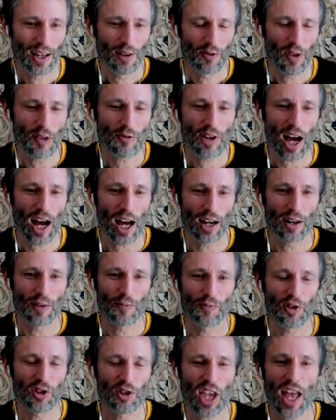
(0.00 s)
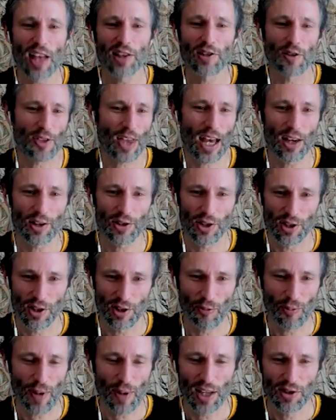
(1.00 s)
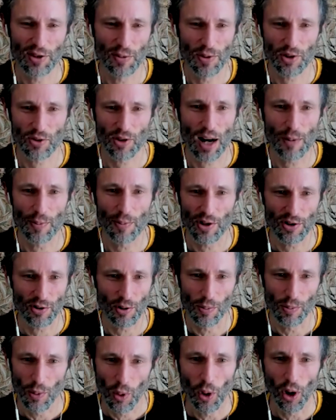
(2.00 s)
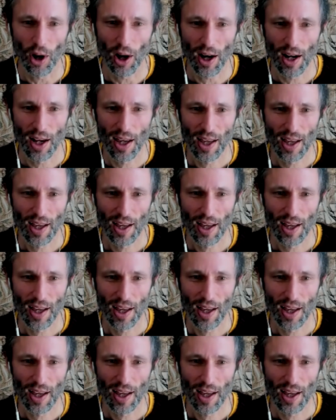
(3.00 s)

They've got tens of thousands of paid subscribers or more.